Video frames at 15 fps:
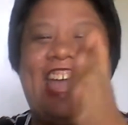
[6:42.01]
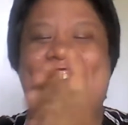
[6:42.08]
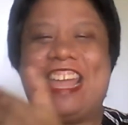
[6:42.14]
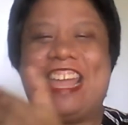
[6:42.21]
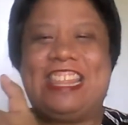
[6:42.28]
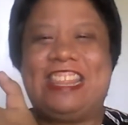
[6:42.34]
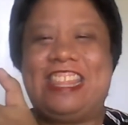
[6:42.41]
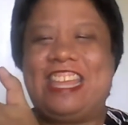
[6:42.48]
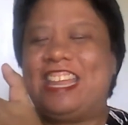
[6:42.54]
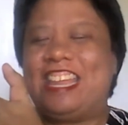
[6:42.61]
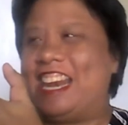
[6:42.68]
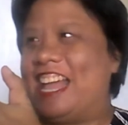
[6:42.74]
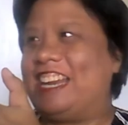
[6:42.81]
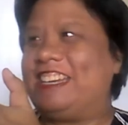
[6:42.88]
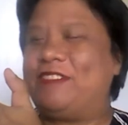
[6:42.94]
And
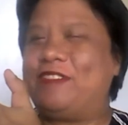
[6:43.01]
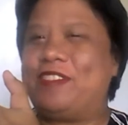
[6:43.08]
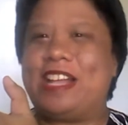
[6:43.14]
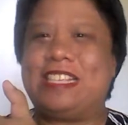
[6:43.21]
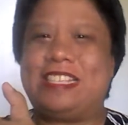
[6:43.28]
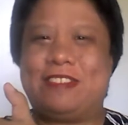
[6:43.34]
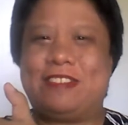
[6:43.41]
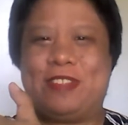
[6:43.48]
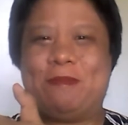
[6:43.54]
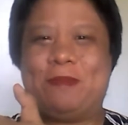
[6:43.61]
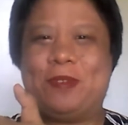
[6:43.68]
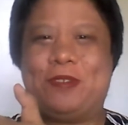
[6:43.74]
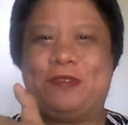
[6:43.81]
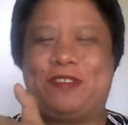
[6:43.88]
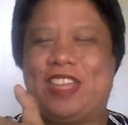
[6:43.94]
then like the rest of the
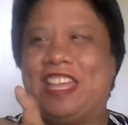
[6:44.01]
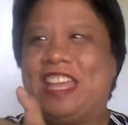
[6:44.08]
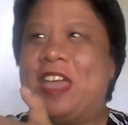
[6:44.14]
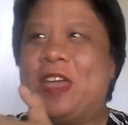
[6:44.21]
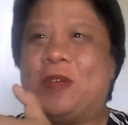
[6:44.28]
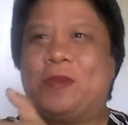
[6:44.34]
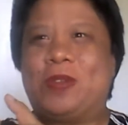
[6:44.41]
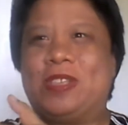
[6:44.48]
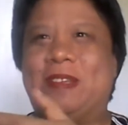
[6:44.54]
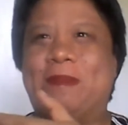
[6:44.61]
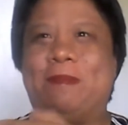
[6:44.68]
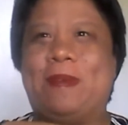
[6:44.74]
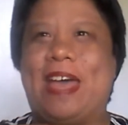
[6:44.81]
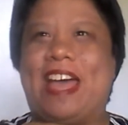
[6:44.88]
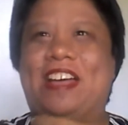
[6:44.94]
movie was
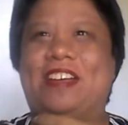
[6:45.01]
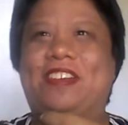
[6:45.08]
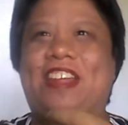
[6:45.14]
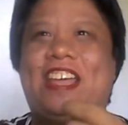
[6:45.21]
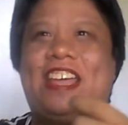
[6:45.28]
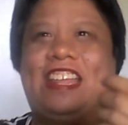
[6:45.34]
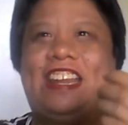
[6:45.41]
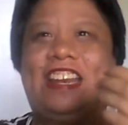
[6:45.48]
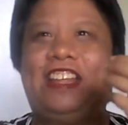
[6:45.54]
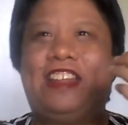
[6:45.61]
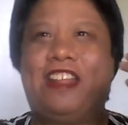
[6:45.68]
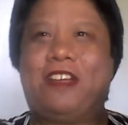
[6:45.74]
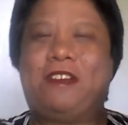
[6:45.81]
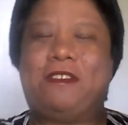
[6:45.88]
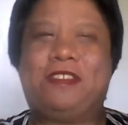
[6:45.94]
about
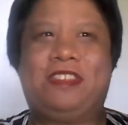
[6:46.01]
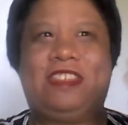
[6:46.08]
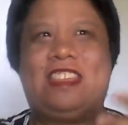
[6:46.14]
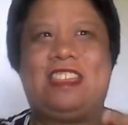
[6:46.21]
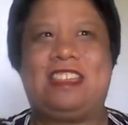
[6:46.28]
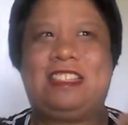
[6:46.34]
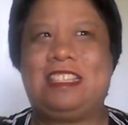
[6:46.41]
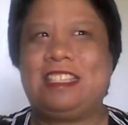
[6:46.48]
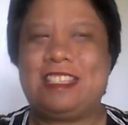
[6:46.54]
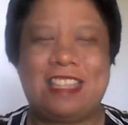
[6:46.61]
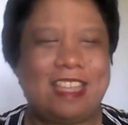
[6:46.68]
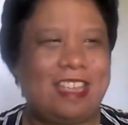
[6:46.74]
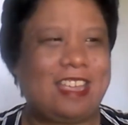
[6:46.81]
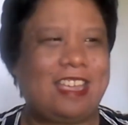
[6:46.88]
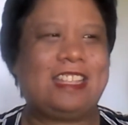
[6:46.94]
the
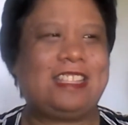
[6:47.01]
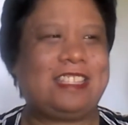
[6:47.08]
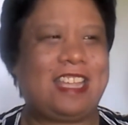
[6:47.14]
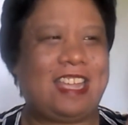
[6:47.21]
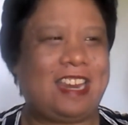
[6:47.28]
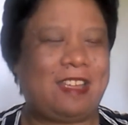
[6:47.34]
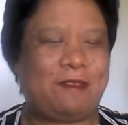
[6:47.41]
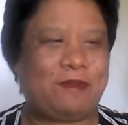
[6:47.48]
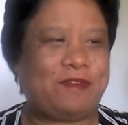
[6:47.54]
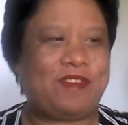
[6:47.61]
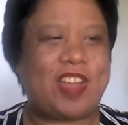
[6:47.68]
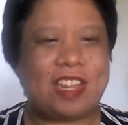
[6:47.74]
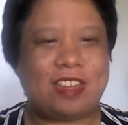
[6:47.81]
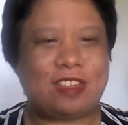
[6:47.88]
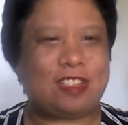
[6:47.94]
tickets, and it
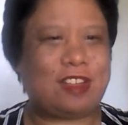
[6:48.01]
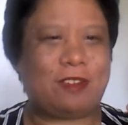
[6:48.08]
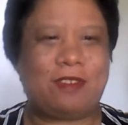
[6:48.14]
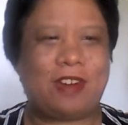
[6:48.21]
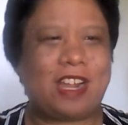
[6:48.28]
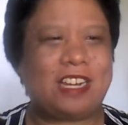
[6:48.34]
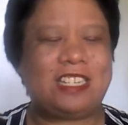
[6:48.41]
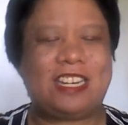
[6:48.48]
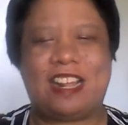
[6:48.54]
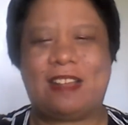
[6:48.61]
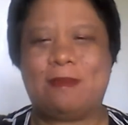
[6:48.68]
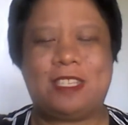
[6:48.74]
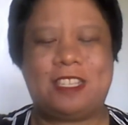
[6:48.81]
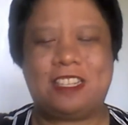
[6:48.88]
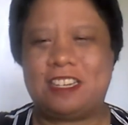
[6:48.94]
felt so rushed. And
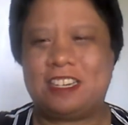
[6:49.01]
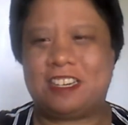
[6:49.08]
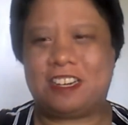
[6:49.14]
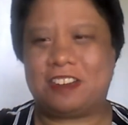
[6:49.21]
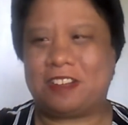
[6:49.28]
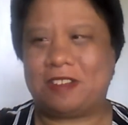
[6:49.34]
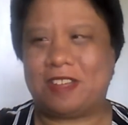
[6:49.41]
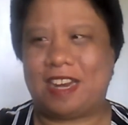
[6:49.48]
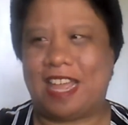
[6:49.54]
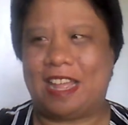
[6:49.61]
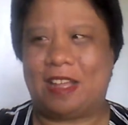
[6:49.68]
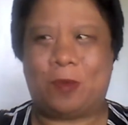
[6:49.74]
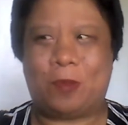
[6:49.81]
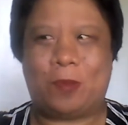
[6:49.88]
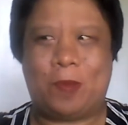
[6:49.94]
I'm sitting there going
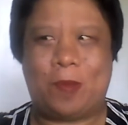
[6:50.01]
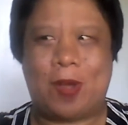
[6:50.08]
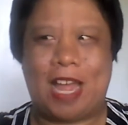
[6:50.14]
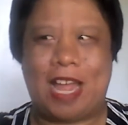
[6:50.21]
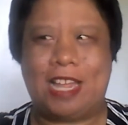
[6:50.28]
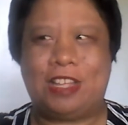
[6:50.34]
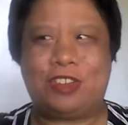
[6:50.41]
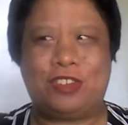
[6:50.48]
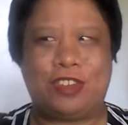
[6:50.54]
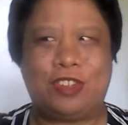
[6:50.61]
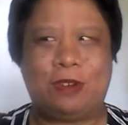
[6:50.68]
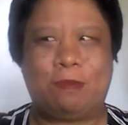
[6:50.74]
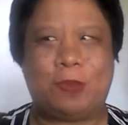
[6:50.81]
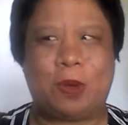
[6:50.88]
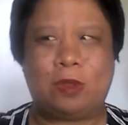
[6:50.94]
like, why
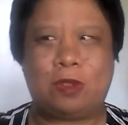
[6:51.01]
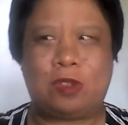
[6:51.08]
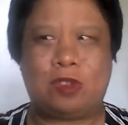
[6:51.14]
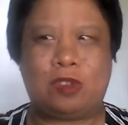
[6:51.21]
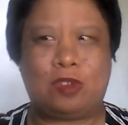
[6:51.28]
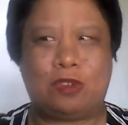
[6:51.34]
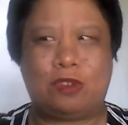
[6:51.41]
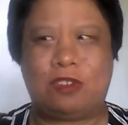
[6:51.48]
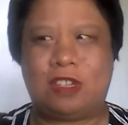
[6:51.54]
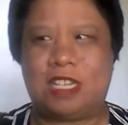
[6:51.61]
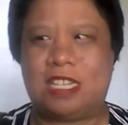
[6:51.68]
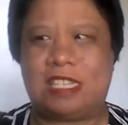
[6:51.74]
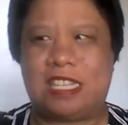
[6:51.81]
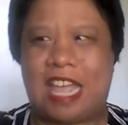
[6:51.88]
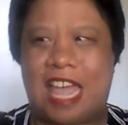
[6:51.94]
couldn't both
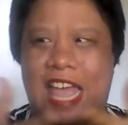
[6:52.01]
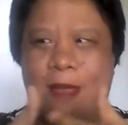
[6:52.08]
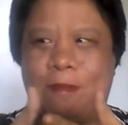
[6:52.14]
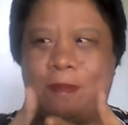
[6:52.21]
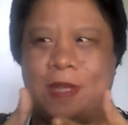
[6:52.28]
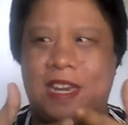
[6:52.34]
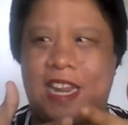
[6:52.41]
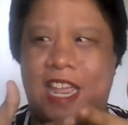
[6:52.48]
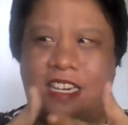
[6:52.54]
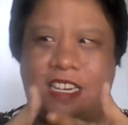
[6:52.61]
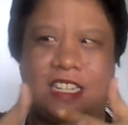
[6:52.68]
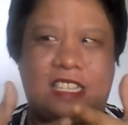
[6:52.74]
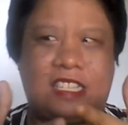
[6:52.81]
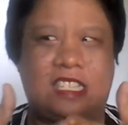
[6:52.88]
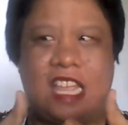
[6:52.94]
stories happen at
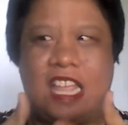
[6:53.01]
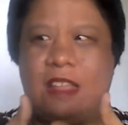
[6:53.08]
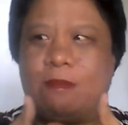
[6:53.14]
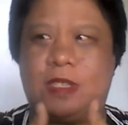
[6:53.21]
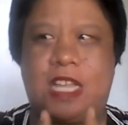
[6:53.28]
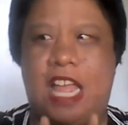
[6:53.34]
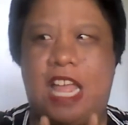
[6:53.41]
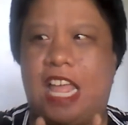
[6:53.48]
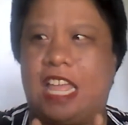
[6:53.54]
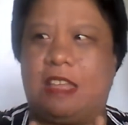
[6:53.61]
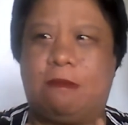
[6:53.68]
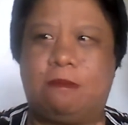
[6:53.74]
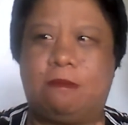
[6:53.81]
the same time?